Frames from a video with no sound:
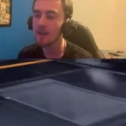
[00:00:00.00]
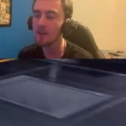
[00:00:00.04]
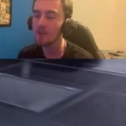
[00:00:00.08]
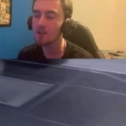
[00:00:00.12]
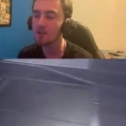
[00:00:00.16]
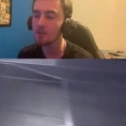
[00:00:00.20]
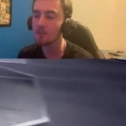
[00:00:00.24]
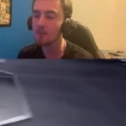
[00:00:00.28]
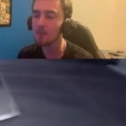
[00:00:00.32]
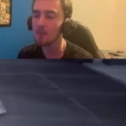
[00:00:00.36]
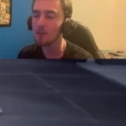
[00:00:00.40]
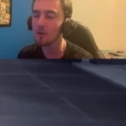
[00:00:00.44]

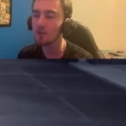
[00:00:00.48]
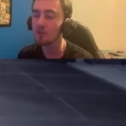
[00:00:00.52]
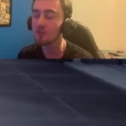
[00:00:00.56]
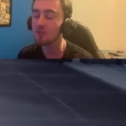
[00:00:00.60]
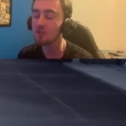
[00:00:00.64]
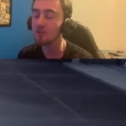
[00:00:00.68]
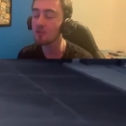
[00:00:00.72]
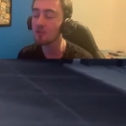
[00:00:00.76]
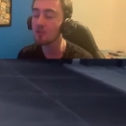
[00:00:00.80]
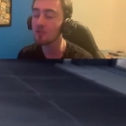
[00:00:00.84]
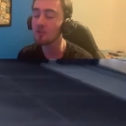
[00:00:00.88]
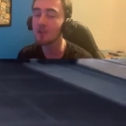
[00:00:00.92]
it should be more
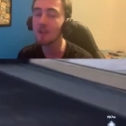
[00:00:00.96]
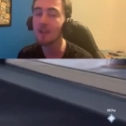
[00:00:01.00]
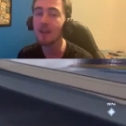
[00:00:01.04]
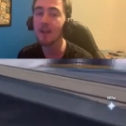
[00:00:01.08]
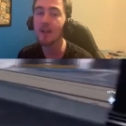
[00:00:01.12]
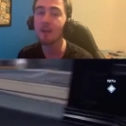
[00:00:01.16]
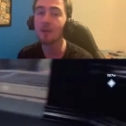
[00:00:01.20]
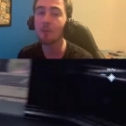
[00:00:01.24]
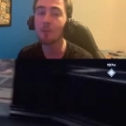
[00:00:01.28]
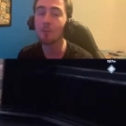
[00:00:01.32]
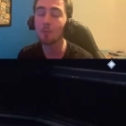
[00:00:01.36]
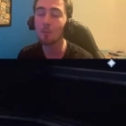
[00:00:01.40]

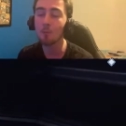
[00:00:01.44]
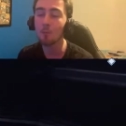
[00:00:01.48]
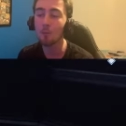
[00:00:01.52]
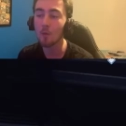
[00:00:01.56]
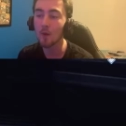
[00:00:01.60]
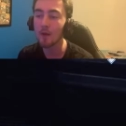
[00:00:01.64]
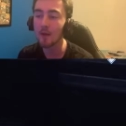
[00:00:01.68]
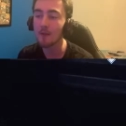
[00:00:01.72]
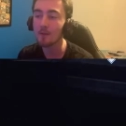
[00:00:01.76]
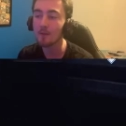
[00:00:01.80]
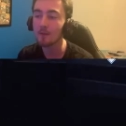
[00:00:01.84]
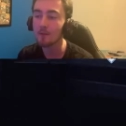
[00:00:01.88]
consistent
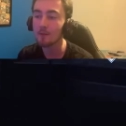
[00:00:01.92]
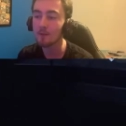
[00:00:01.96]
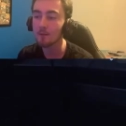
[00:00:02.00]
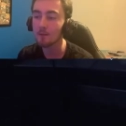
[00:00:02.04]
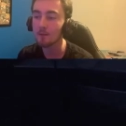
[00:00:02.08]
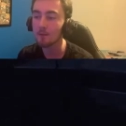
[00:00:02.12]
and a well,